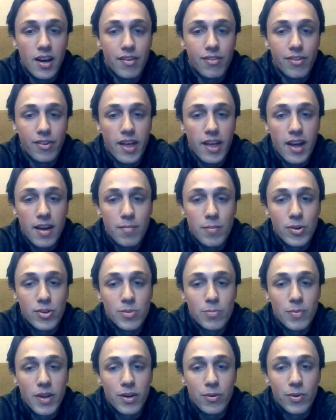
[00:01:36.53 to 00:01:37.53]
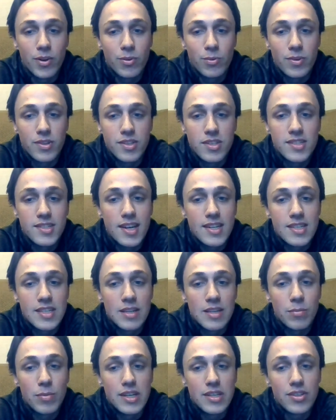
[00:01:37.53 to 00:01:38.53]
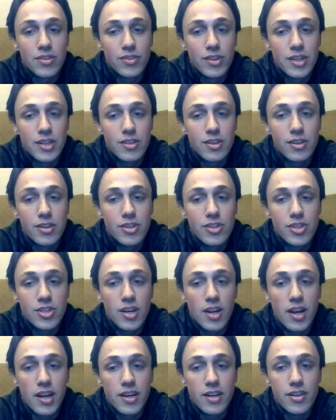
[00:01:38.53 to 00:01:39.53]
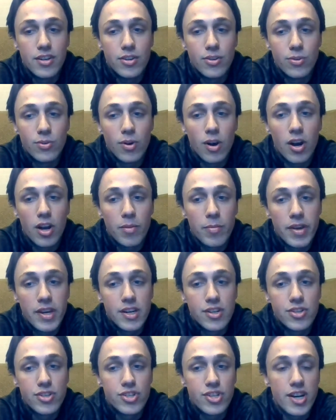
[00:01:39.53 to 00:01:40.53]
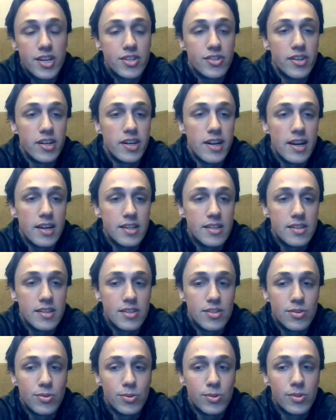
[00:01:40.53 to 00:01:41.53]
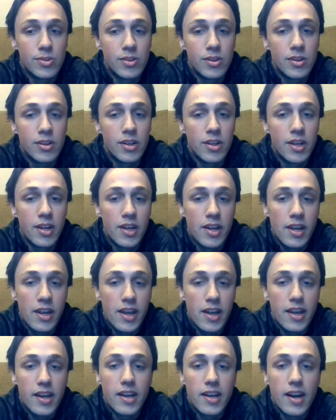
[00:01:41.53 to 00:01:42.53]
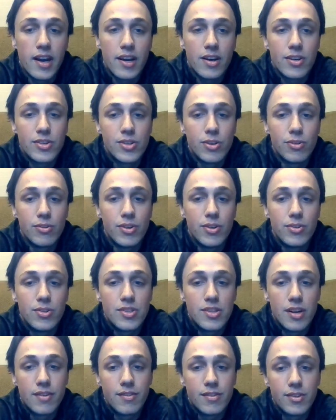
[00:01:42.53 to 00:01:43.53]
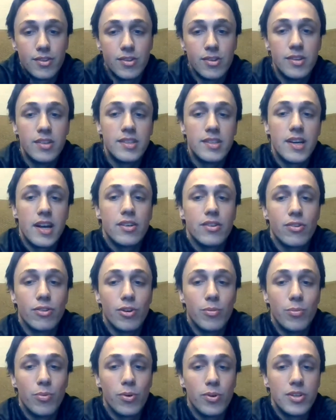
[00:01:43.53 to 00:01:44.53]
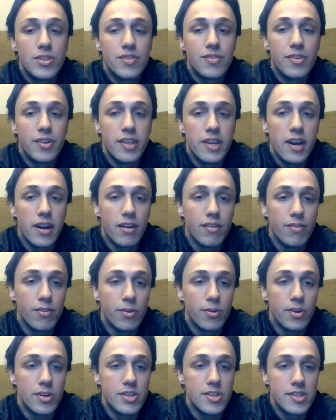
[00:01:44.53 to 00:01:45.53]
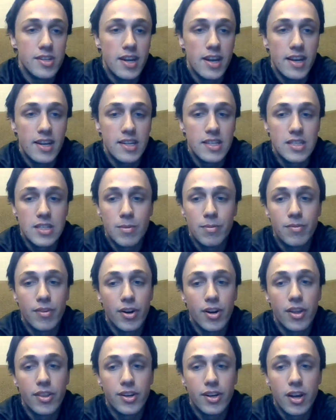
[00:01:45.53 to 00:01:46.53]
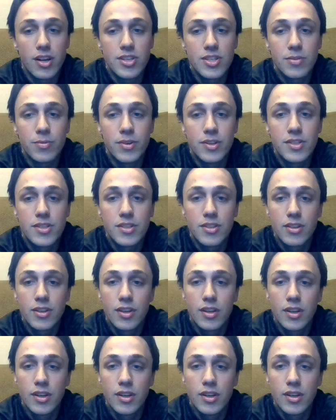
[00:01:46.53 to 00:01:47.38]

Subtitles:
For that, most of my work was testing-based research on a new automated trajectory analysis tool, and I also wrote several technical reports for the Air Force and some of our other customers.